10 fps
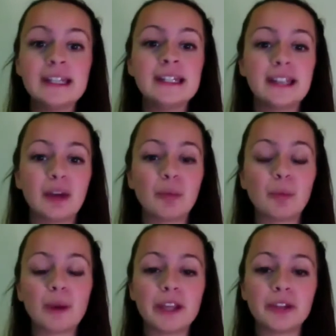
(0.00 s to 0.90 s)
and
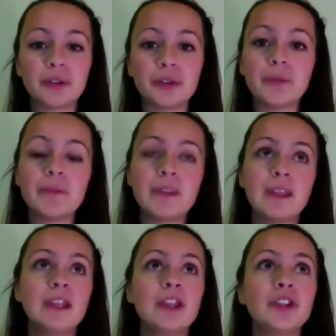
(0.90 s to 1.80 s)
where you're
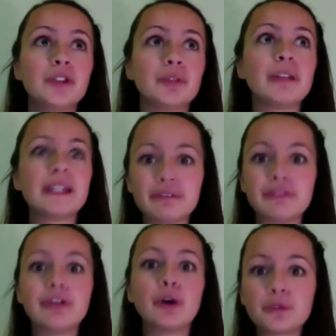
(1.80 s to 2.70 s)
really
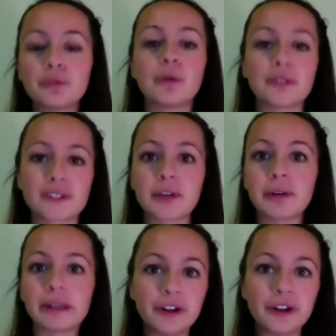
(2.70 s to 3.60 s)
involved with what's
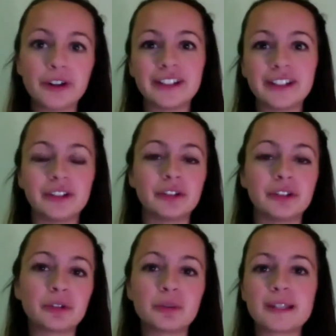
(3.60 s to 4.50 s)
going on, and you're
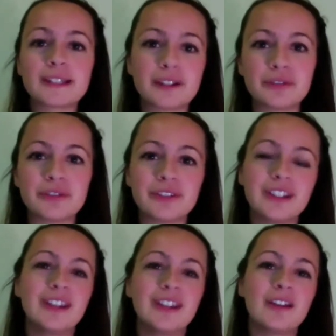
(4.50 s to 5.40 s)
always kind of
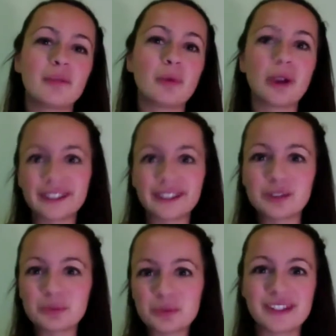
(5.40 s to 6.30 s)
working
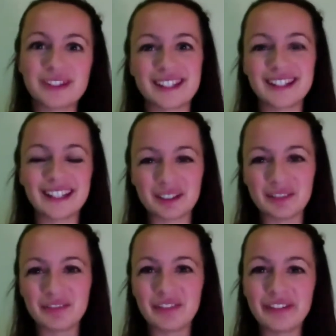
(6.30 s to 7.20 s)
towards it. Like,
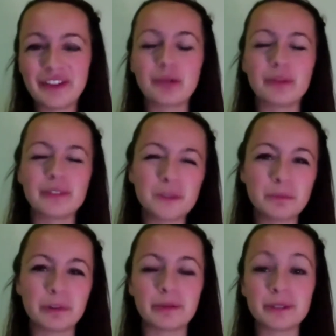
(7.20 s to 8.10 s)
I felt with
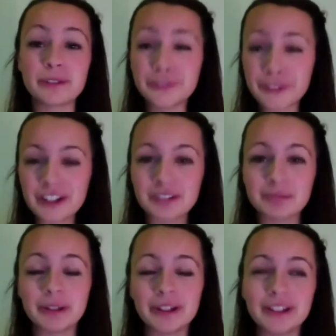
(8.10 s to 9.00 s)
Zumba, it was fun, but